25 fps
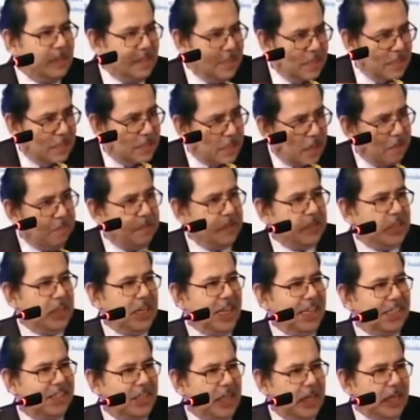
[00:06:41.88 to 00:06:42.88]
insufficient
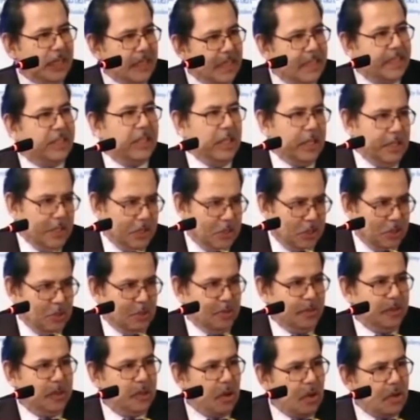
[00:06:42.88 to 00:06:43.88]
asset is the issue,
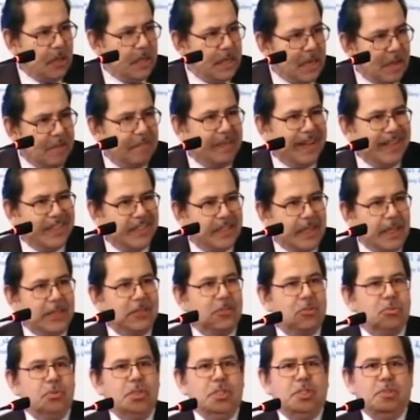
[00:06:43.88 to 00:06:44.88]
not enough
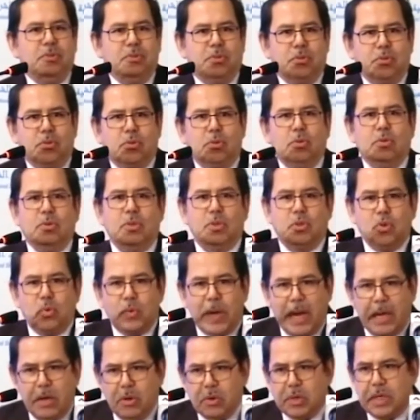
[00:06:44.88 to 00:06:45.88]
assets to issue sukuk. So
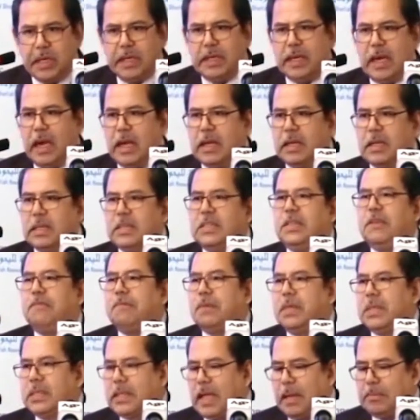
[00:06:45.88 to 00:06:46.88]
we are looking at
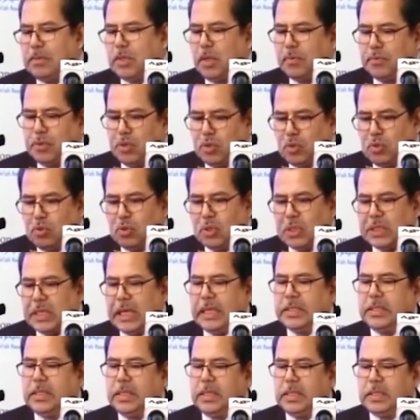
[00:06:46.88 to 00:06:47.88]
different types of sukuk
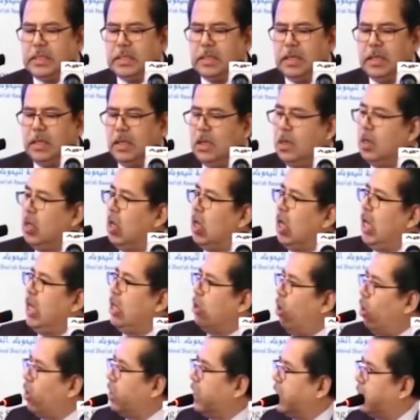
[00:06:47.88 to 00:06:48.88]
structures in
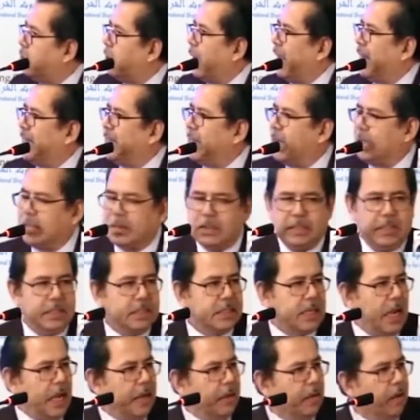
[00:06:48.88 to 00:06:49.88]
order to address this
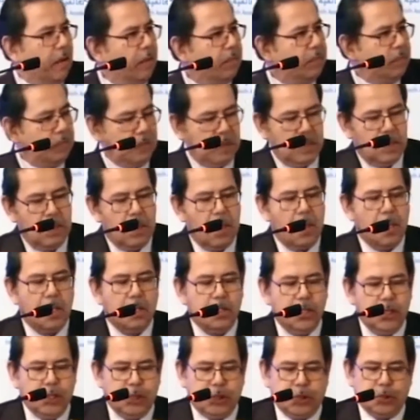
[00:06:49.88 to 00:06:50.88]
kind of
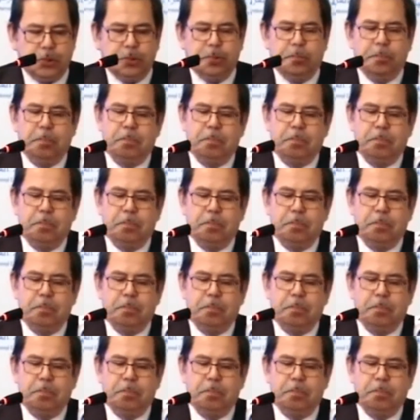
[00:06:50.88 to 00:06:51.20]
issue.